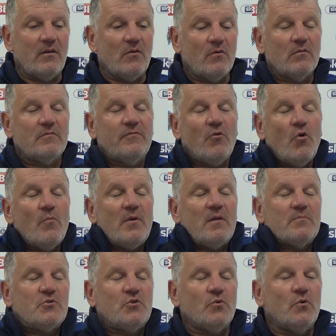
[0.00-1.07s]
on good form, and
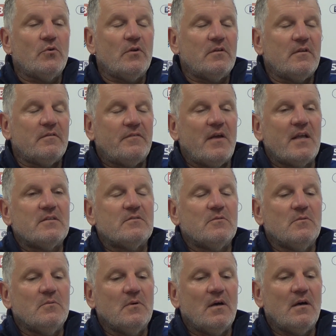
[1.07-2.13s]
I'm sure that the fans
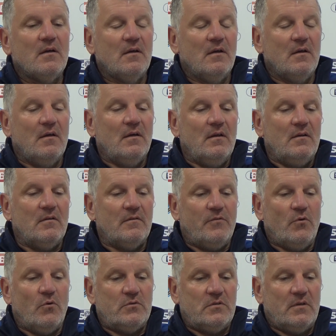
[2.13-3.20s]
will look
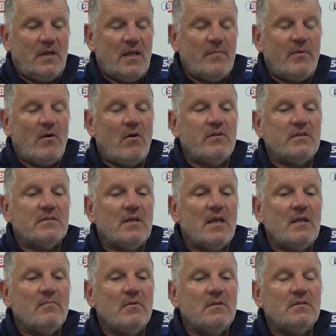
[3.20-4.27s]
forward to and get behind the
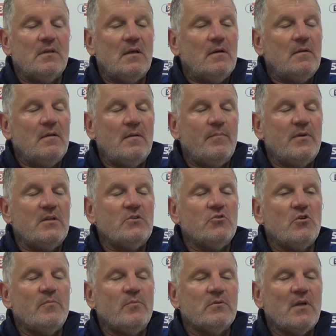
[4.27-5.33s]
team, and it'll be an
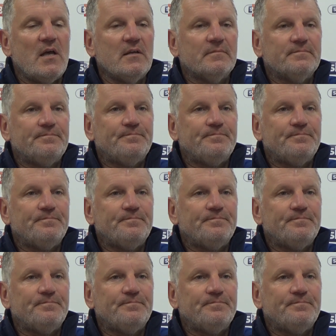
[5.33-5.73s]
enjoyable day.